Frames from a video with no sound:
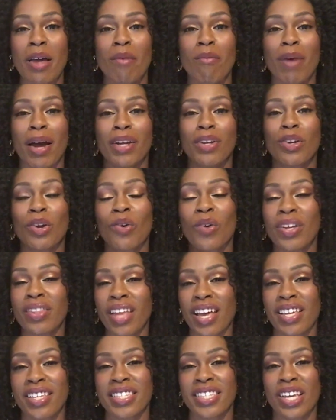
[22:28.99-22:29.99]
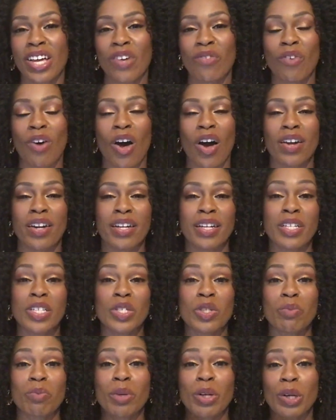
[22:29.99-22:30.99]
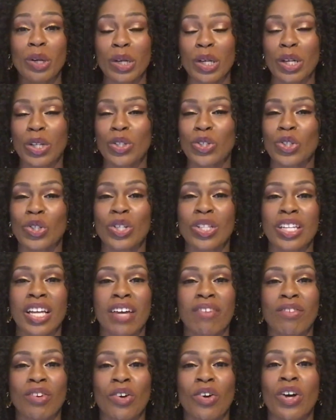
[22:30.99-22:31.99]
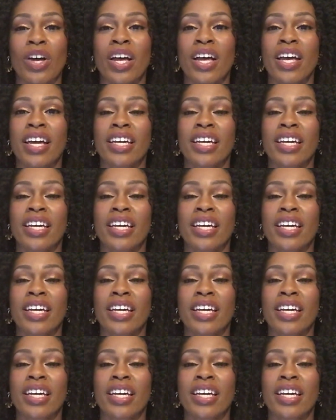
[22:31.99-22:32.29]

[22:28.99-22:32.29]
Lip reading: by knowing thyself on an experiential level,